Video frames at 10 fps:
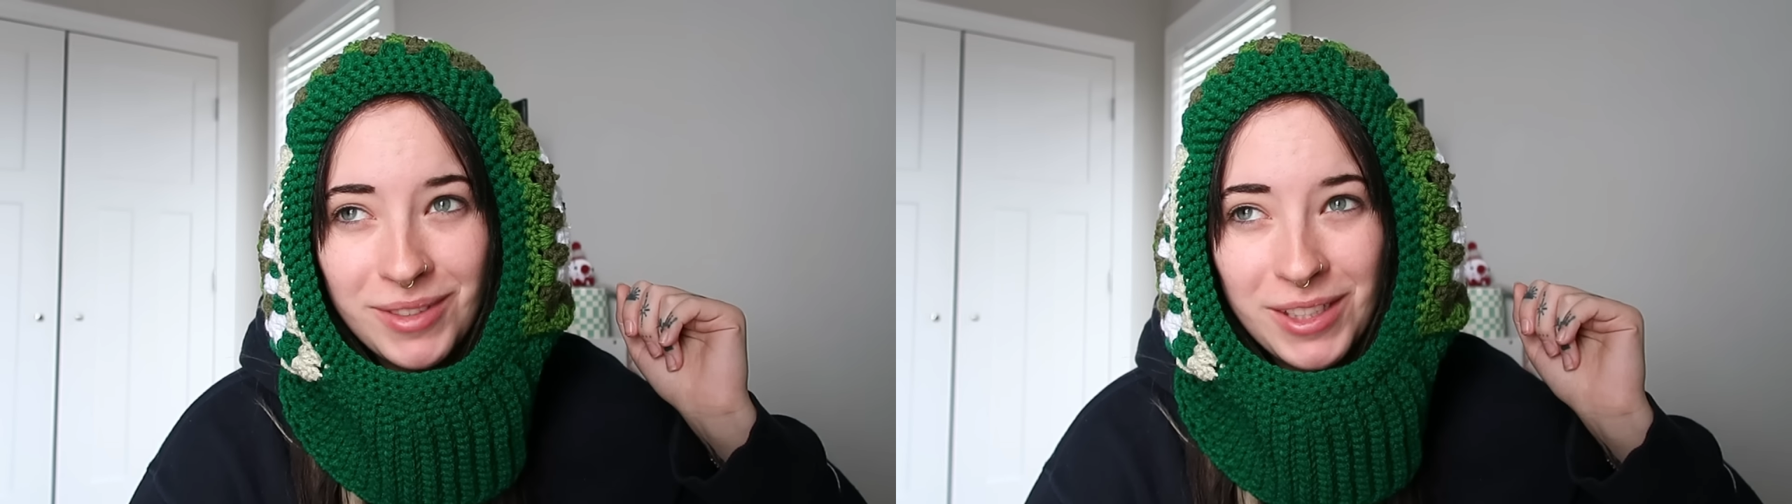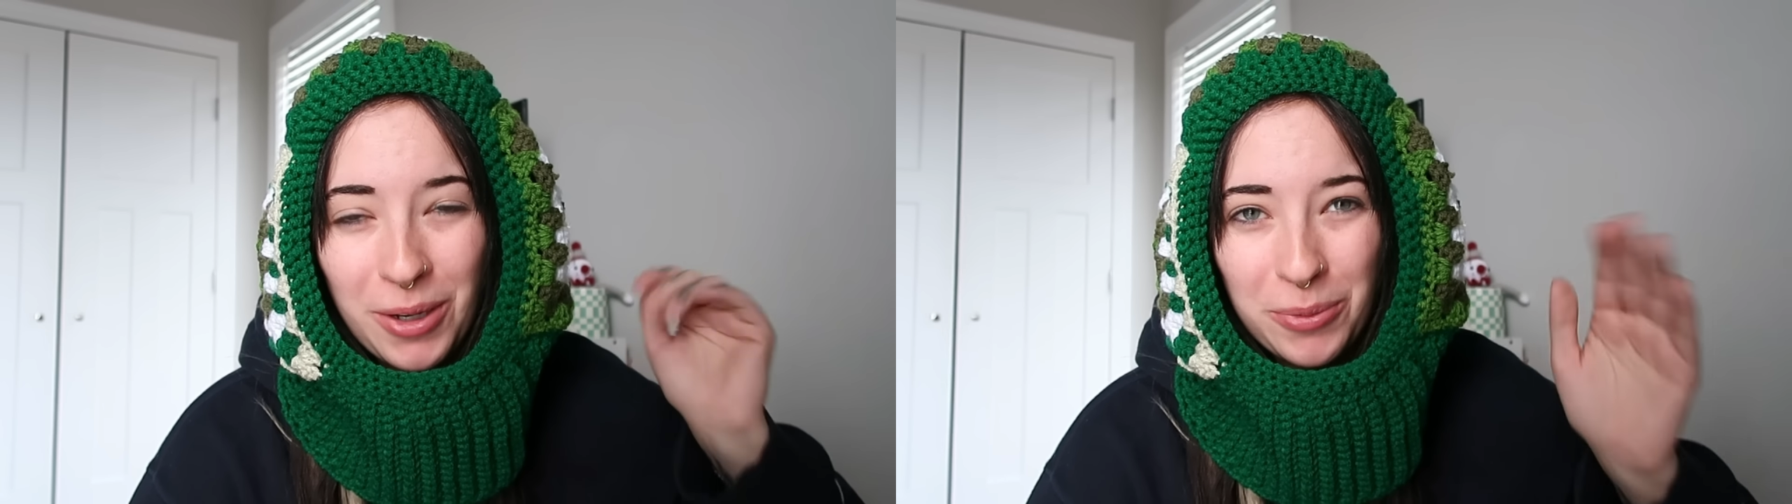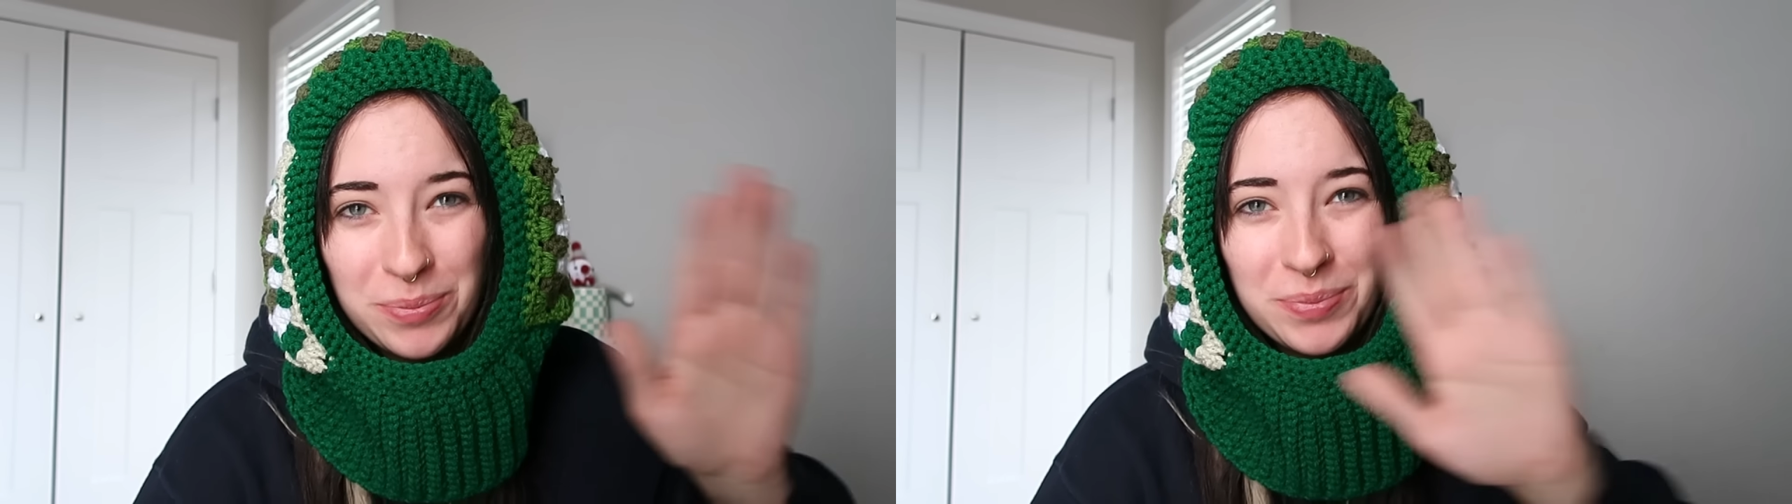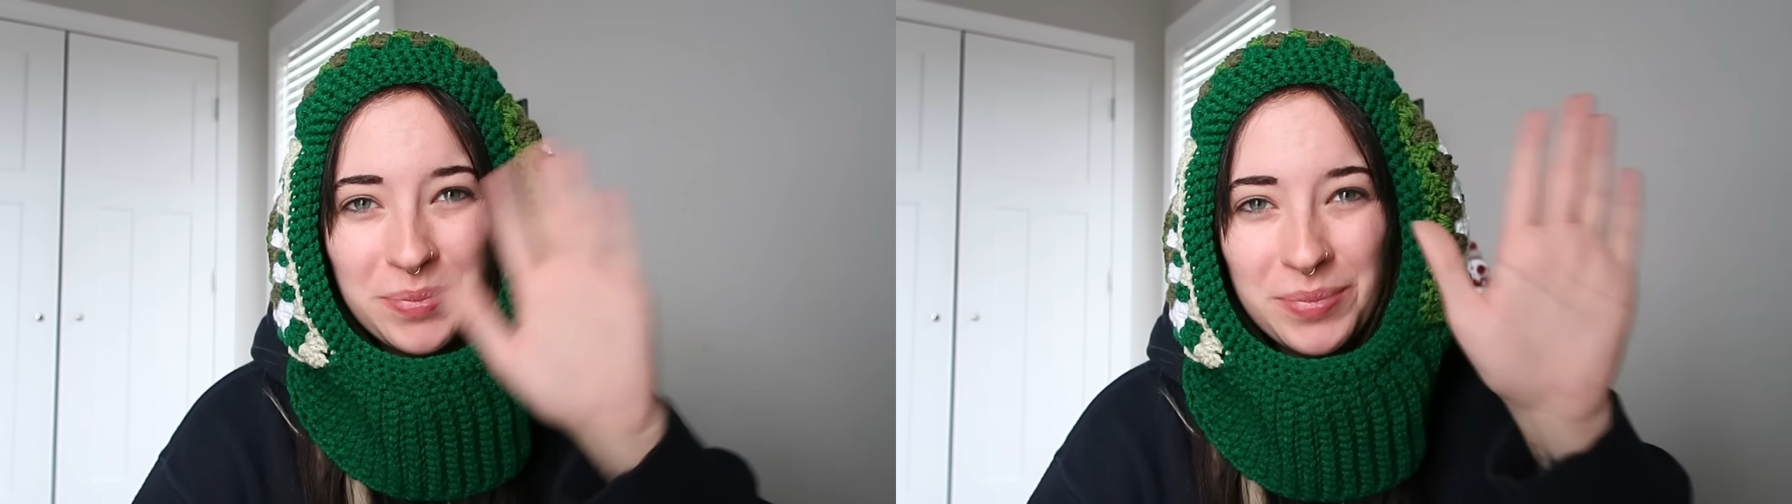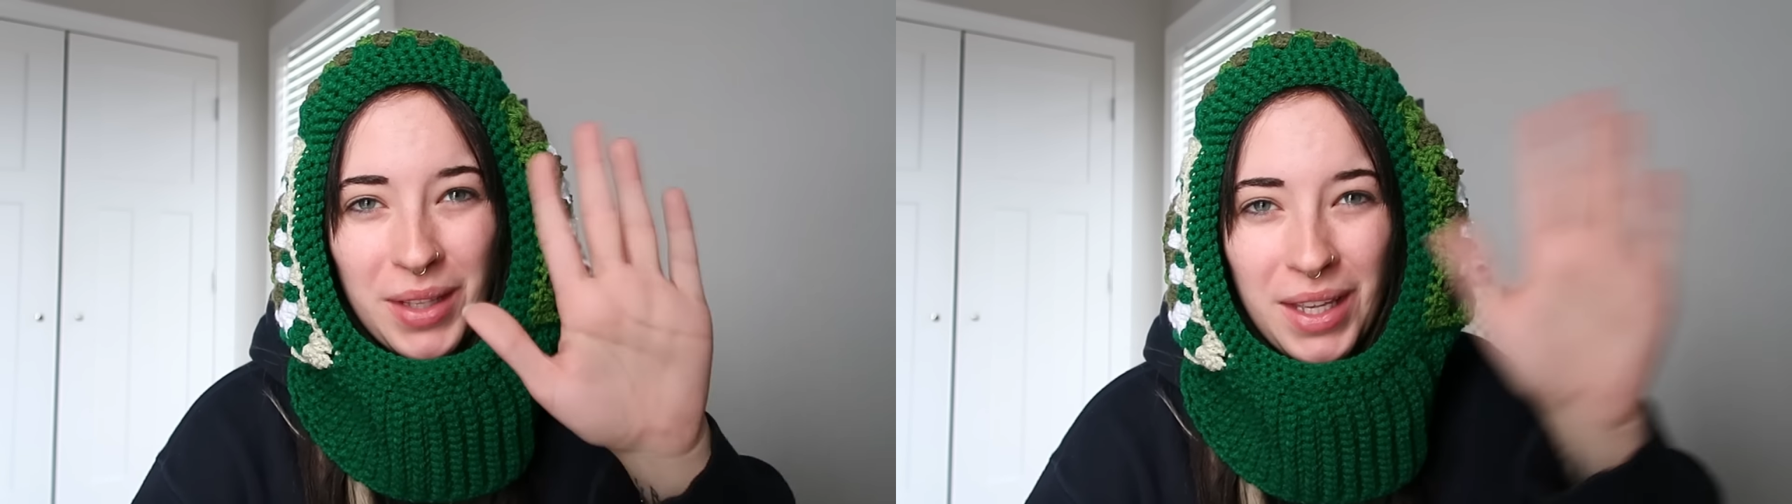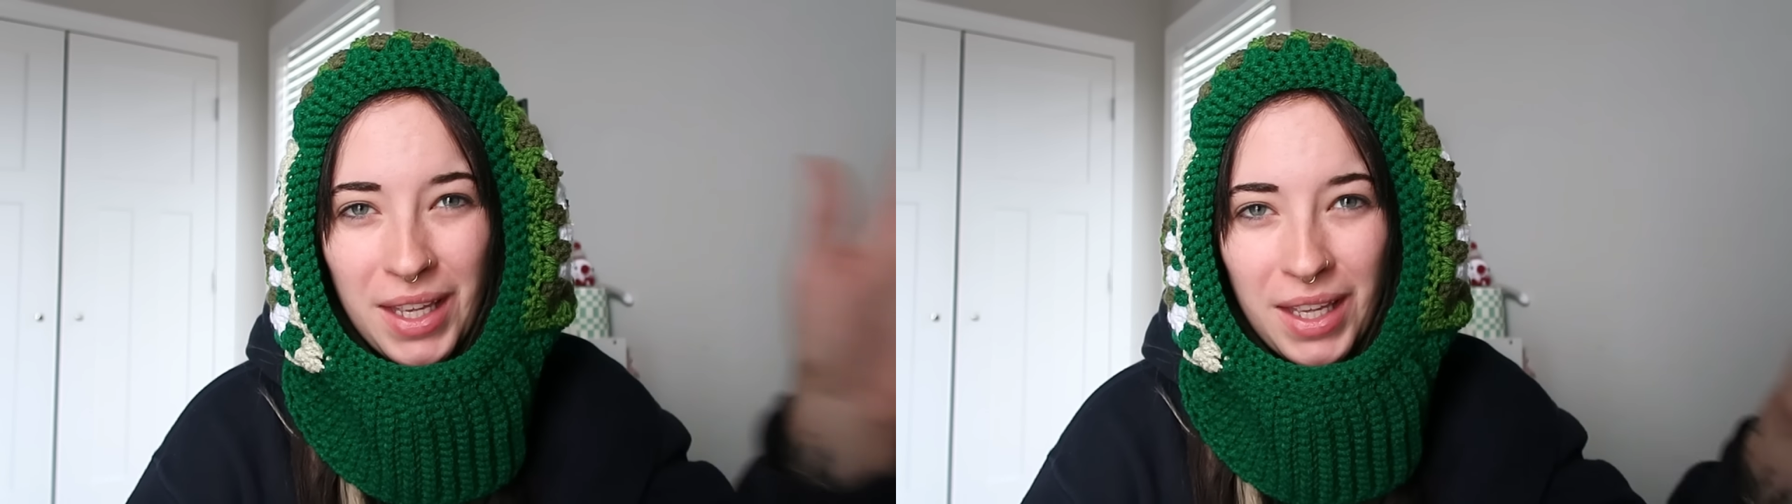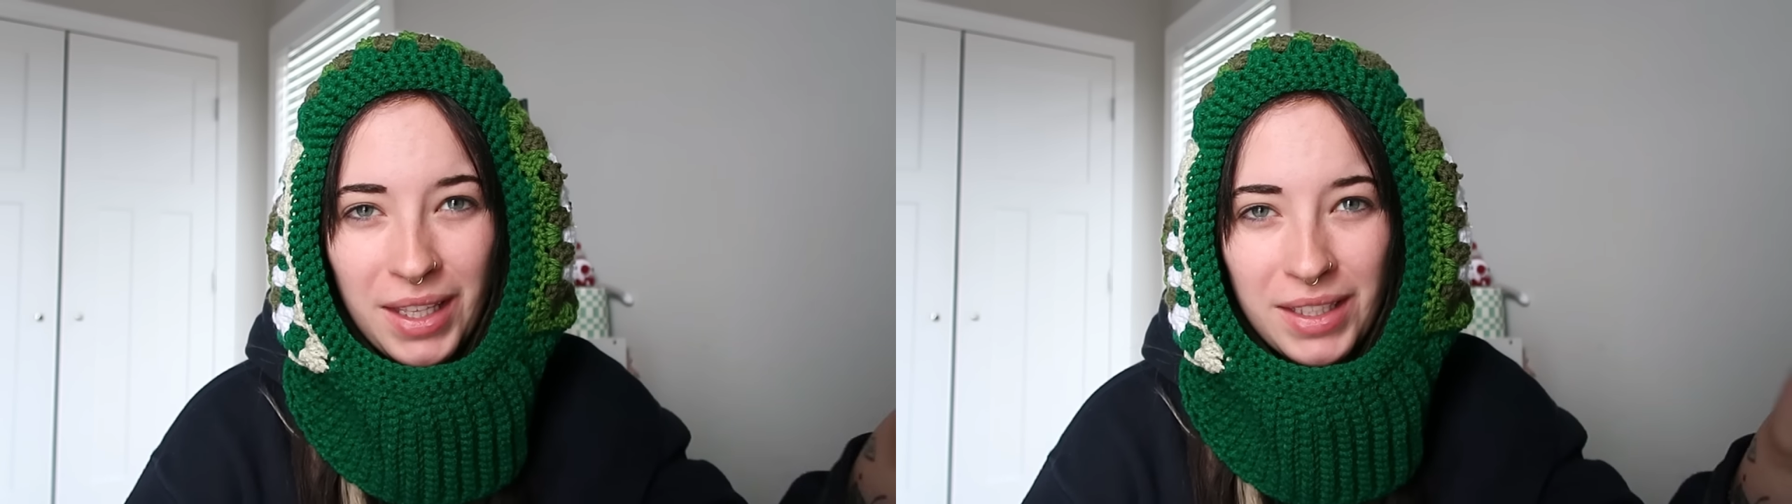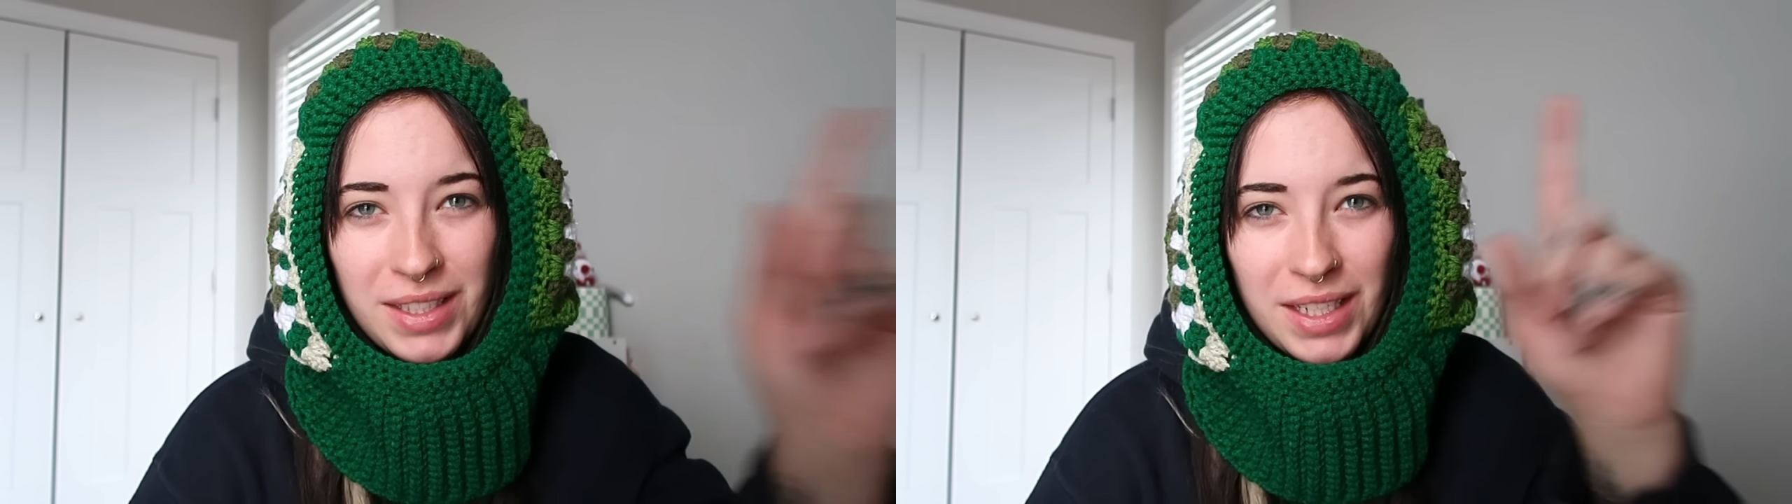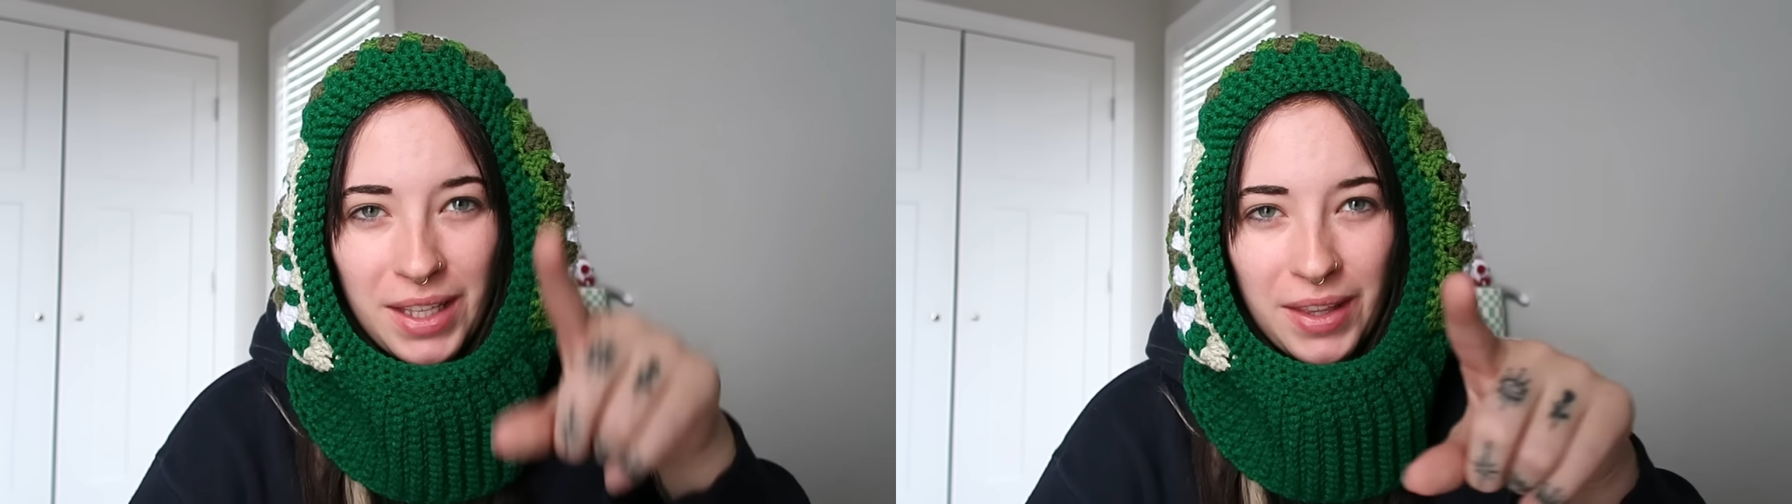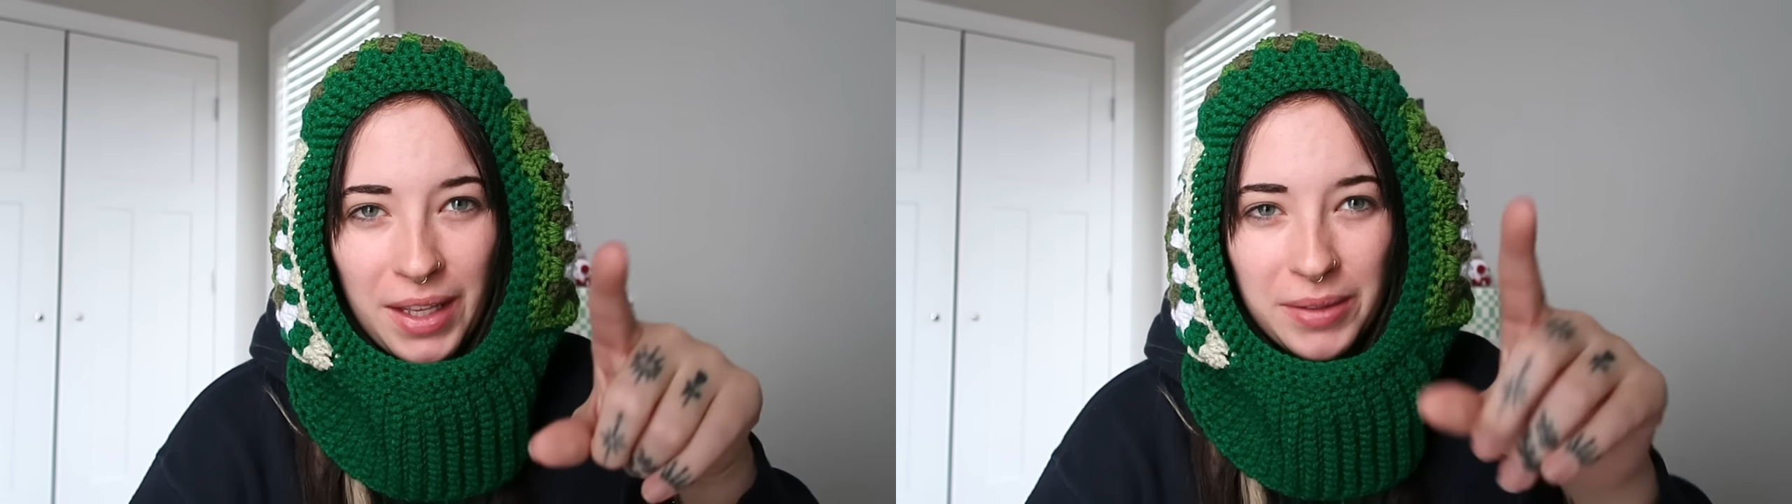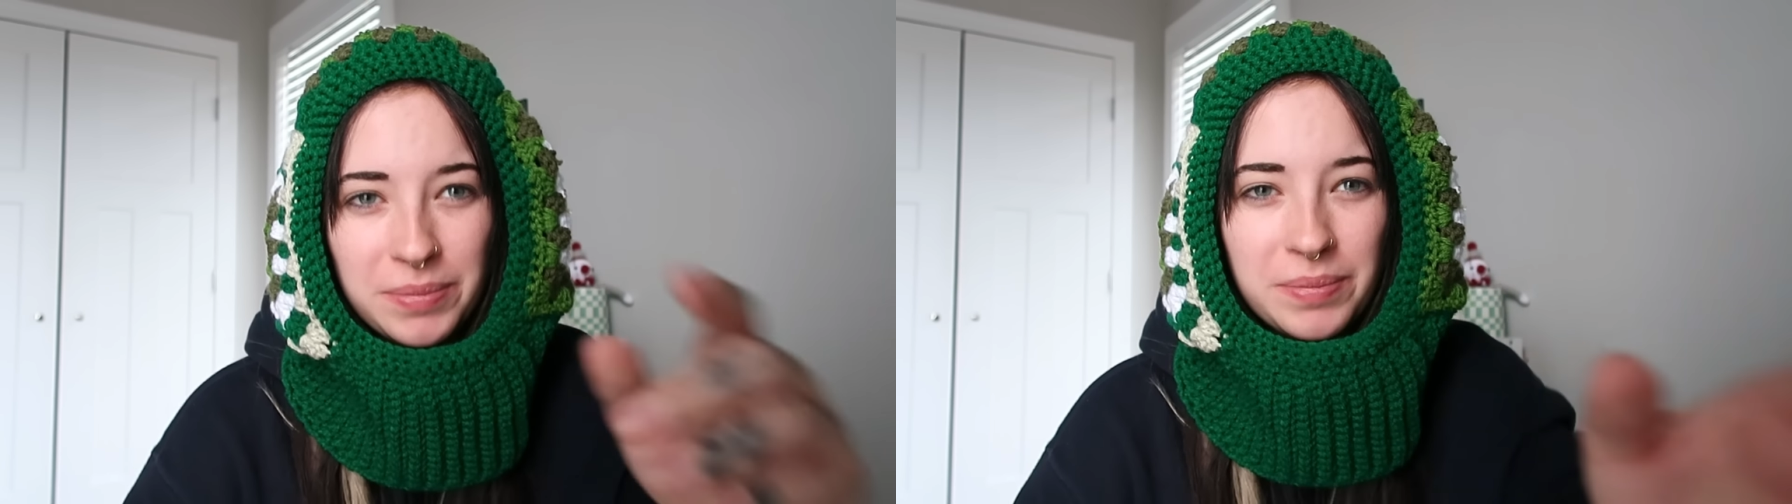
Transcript: So, see you then.